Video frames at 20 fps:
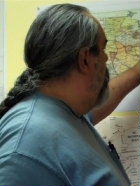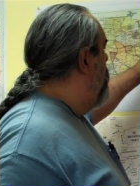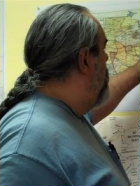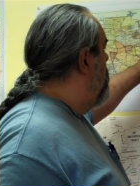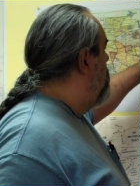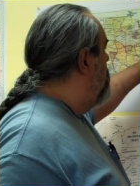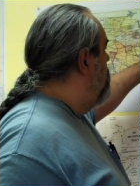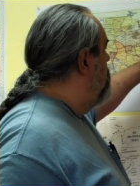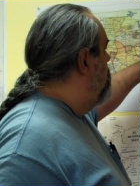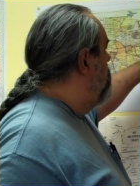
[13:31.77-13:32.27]

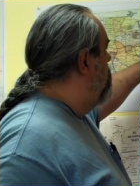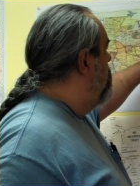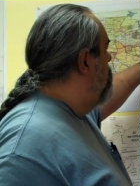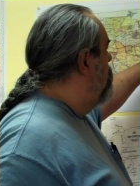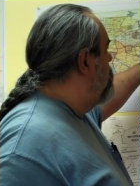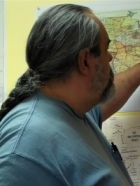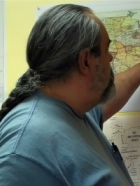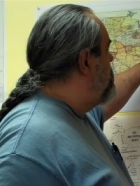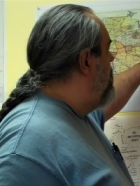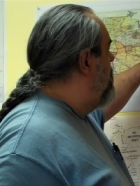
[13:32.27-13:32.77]
Well,
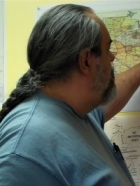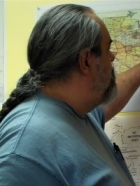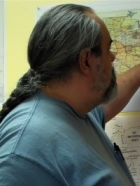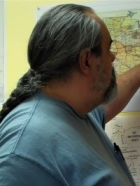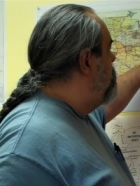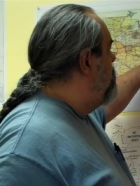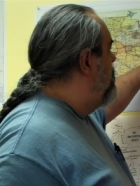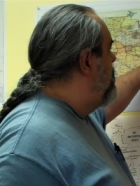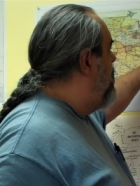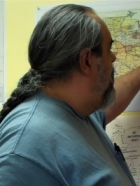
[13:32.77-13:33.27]

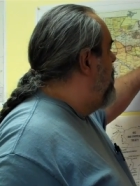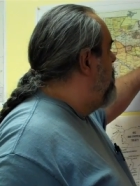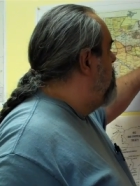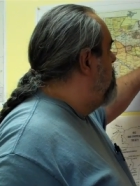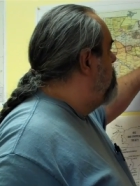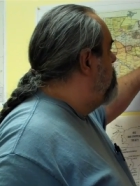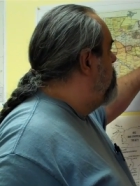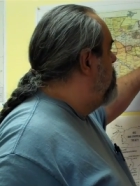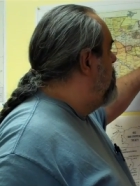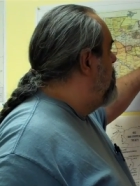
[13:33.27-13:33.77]
Wisconsin
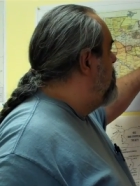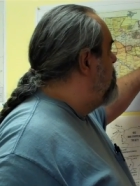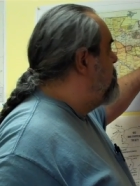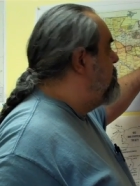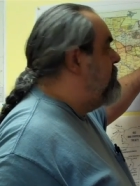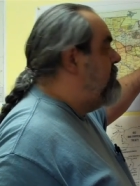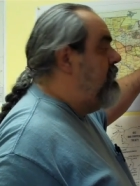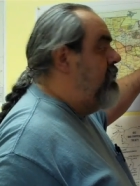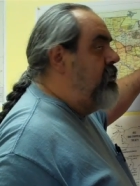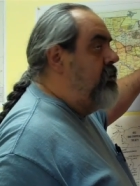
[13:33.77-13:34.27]
became a
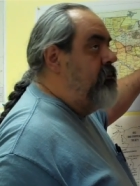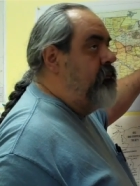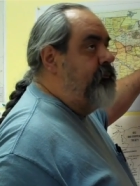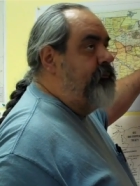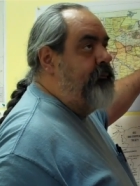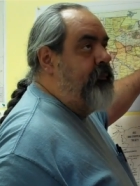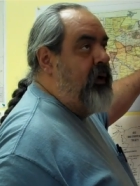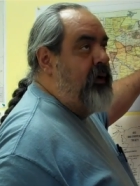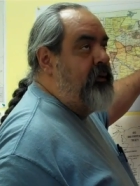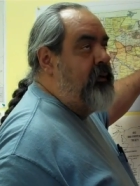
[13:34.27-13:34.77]
state,
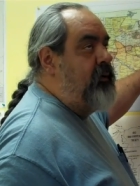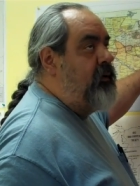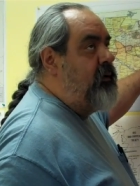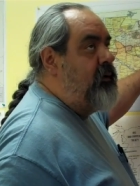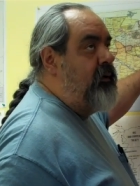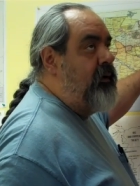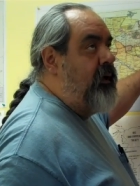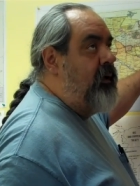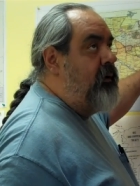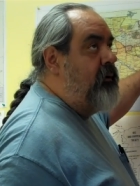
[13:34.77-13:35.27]
I think
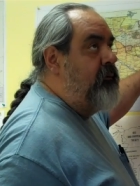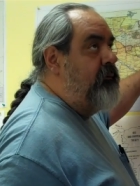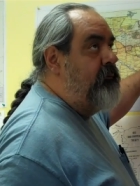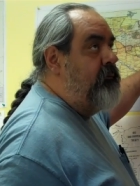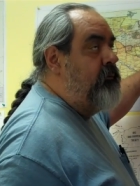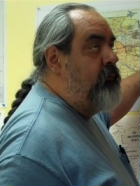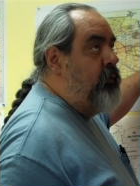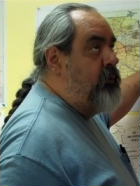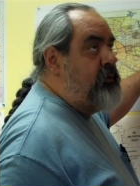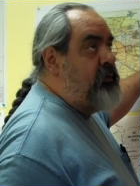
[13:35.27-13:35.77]
in like,
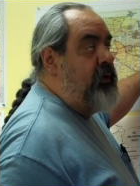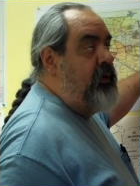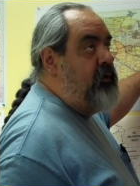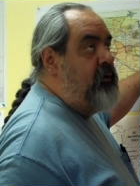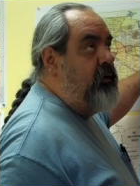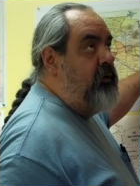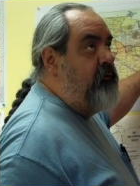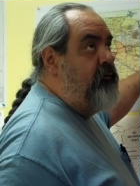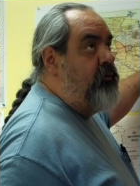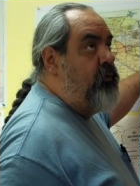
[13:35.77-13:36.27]
was it
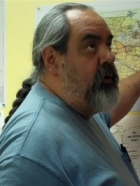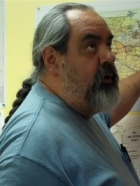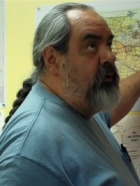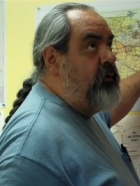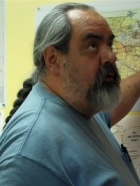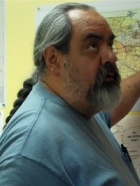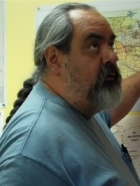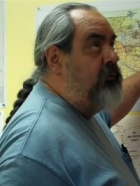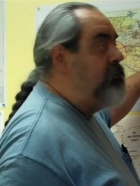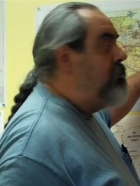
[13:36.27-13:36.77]

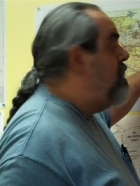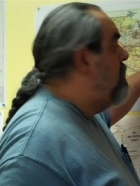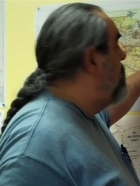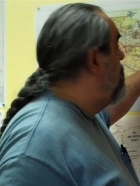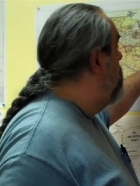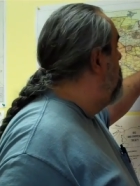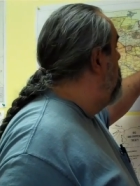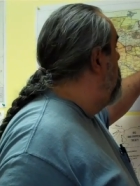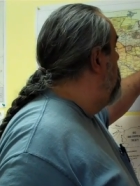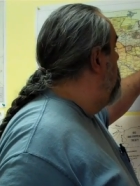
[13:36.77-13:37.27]
1842?
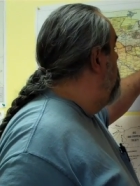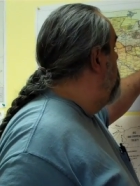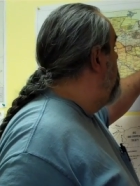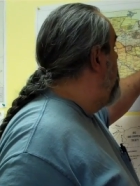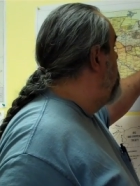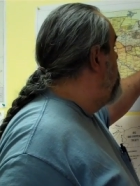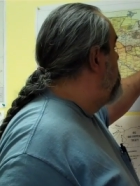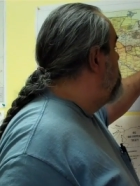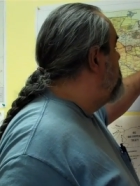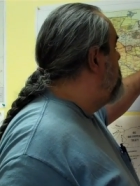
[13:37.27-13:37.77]

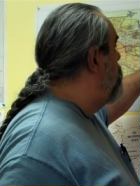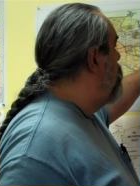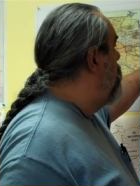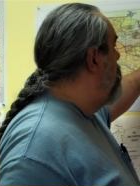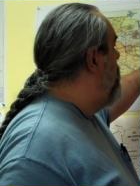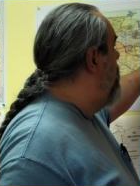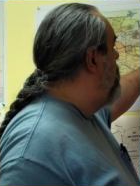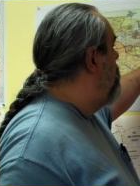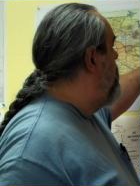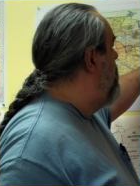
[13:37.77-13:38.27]
Might be somewhere
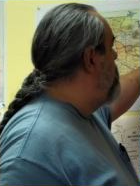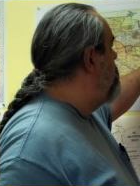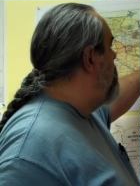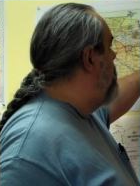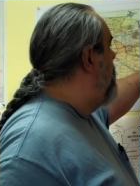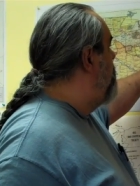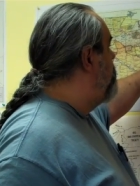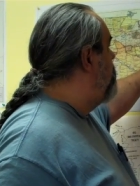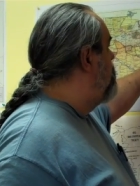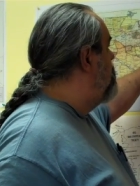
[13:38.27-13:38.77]
right around
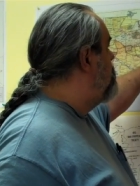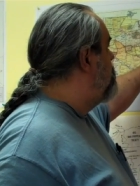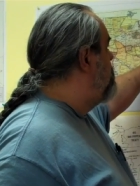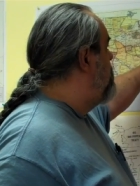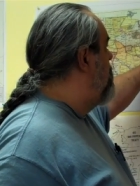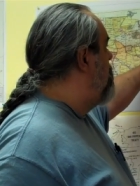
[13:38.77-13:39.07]
there after this